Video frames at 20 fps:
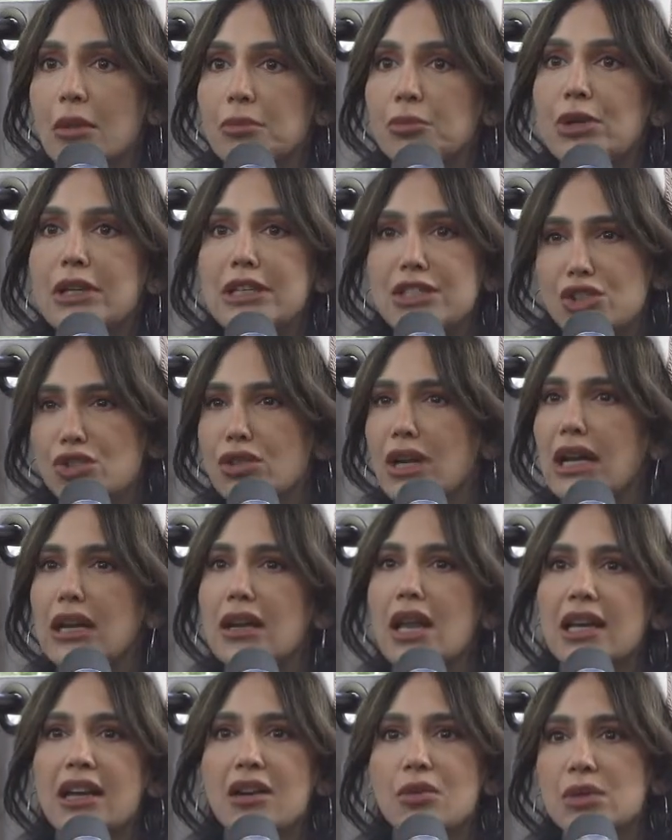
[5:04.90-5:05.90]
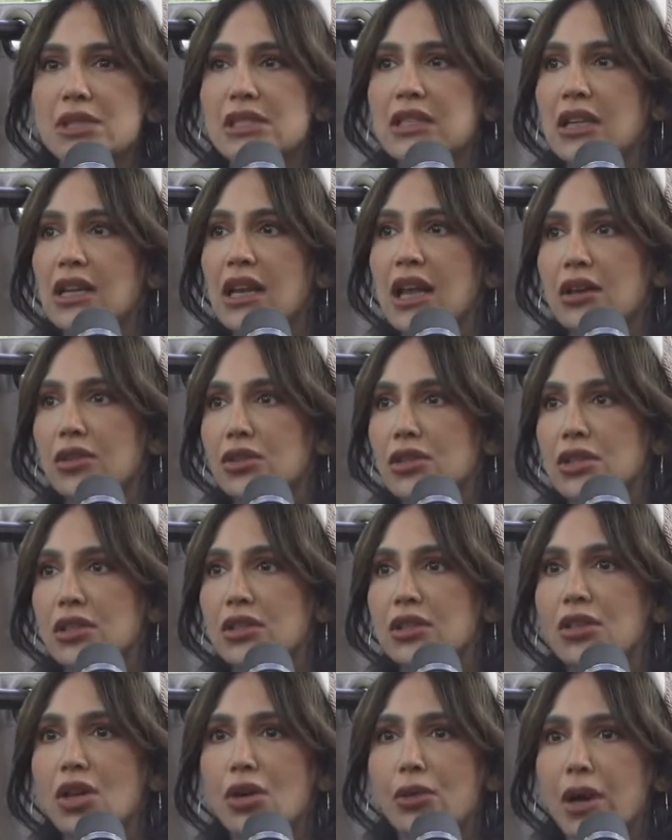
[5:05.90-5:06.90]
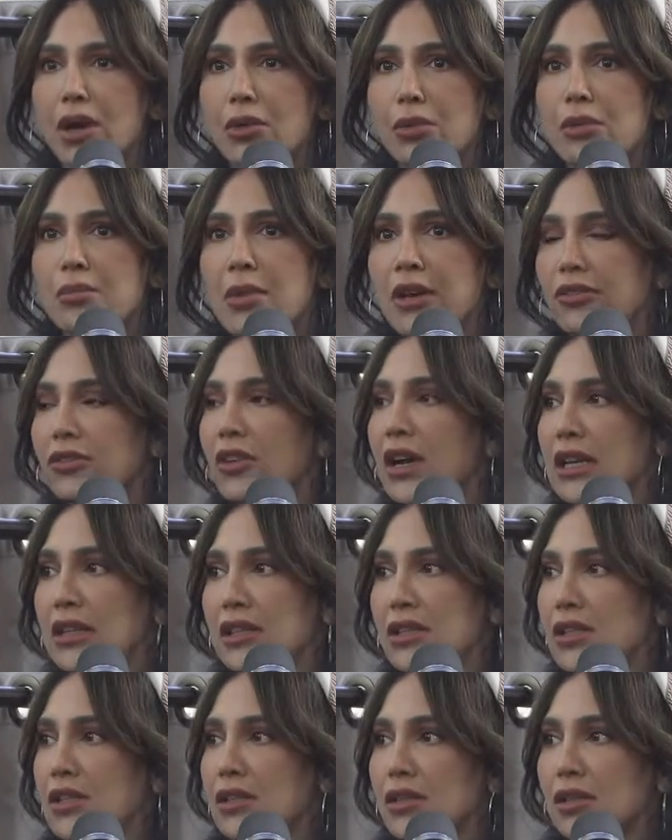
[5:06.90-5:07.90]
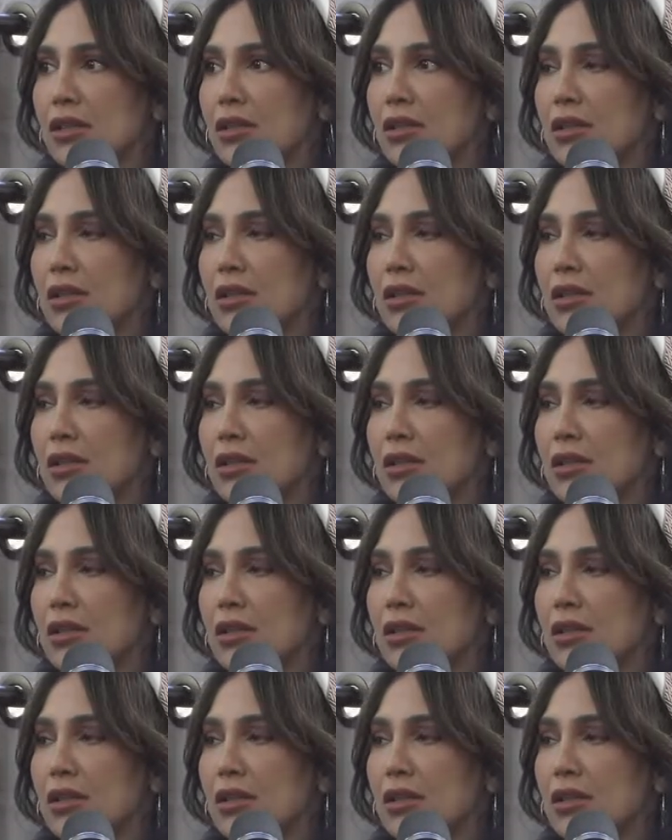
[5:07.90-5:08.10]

Pretty strict. Like, I wasn't allowed to go out with my friends.